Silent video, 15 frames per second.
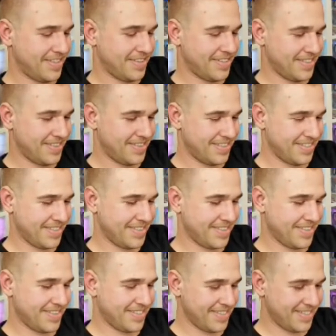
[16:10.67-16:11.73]

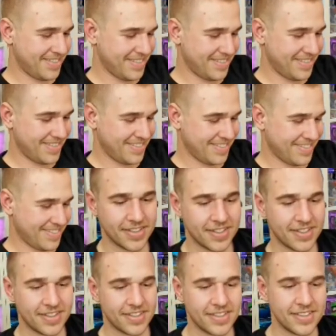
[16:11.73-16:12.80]

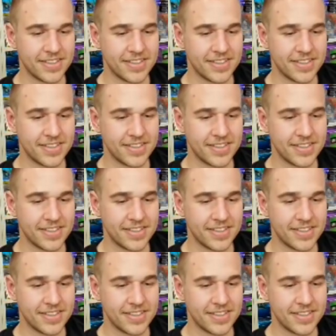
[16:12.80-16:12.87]
(silence)